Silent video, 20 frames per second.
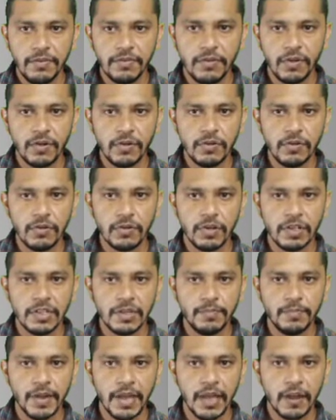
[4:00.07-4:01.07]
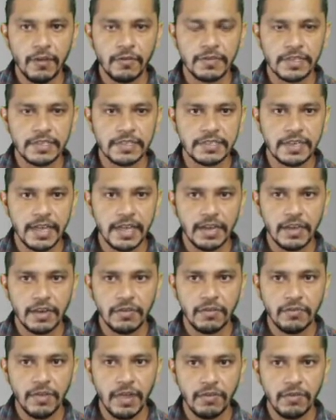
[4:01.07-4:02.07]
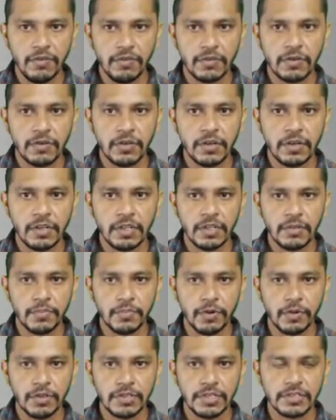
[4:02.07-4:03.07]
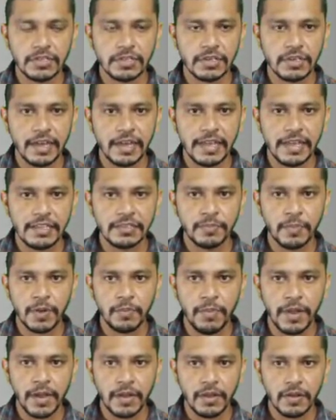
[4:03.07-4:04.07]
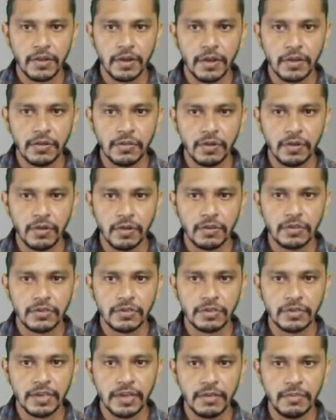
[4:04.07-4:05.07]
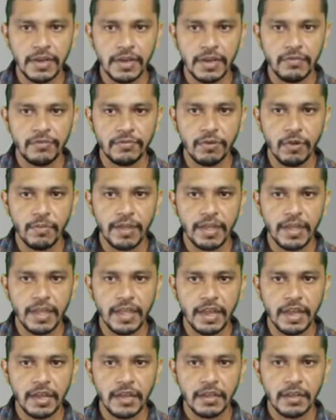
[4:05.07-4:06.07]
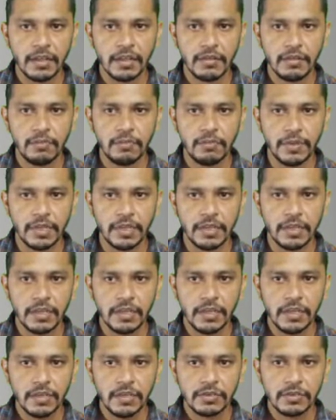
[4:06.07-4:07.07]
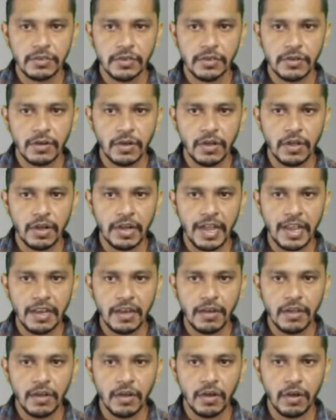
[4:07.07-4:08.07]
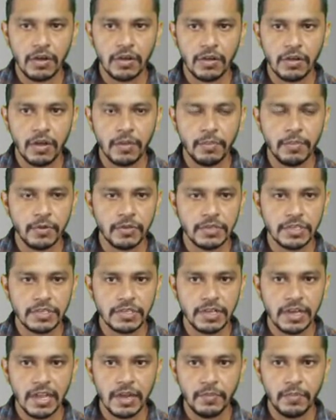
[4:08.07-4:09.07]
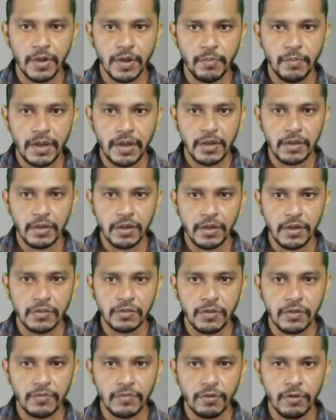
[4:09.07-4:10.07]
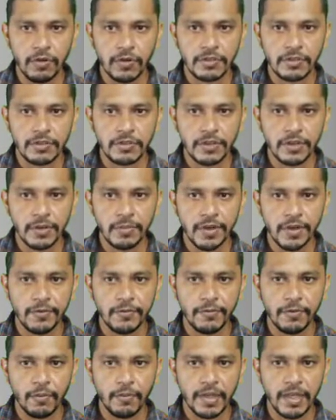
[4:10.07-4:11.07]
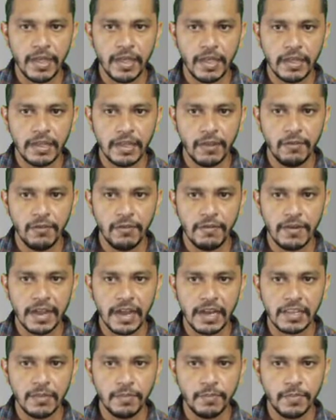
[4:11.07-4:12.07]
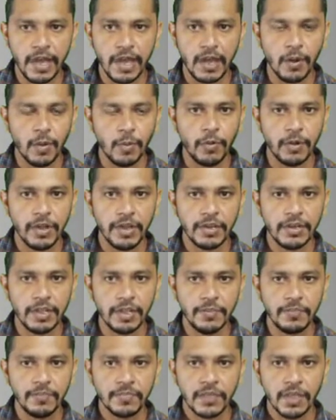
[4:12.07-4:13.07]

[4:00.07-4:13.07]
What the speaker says: you want to draw the plan of this line, we have to draw a projection lines perpendicular to the horizontal plane from A and B. So draw a line or draw a projection line perpendicular to the horizontal plane from A. Here we will get the plan of point A.